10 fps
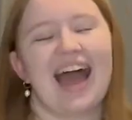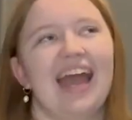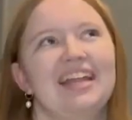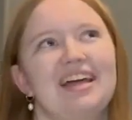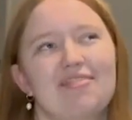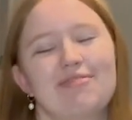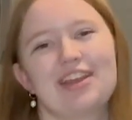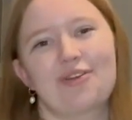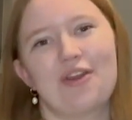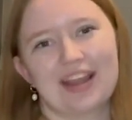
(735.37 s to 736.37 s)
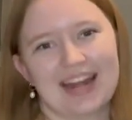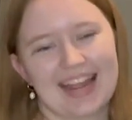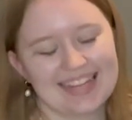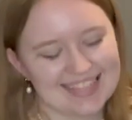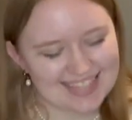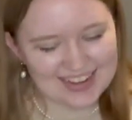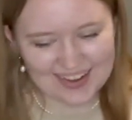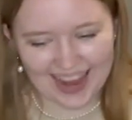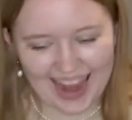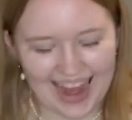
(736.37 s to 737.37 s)
I love being organized,
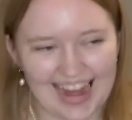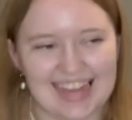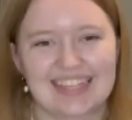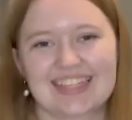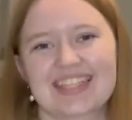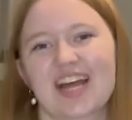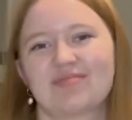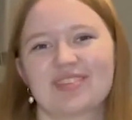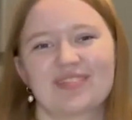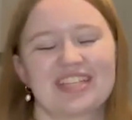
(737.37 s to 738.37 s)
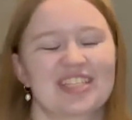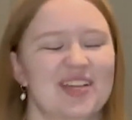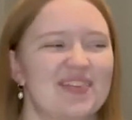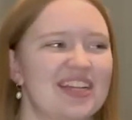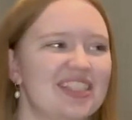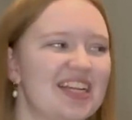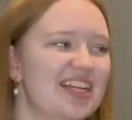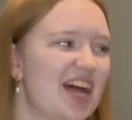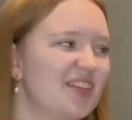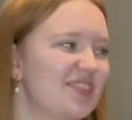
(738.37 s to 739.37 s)
okay? It just helps me so much, and it
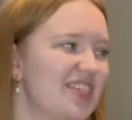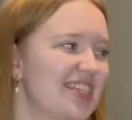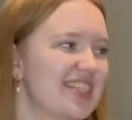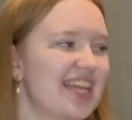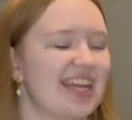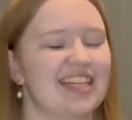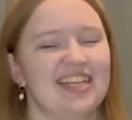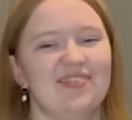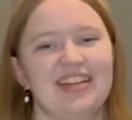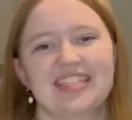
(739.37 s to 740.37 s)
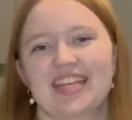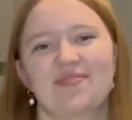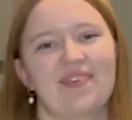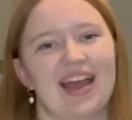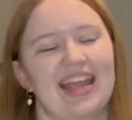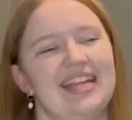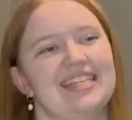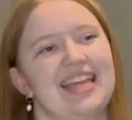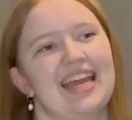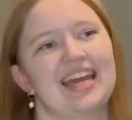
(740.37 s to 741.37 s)
helps just like clear my state of
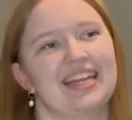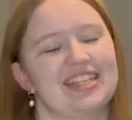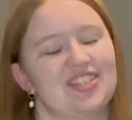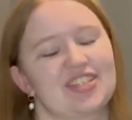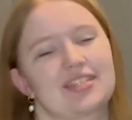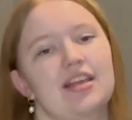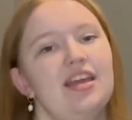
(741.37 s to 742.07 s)
mind, and it's just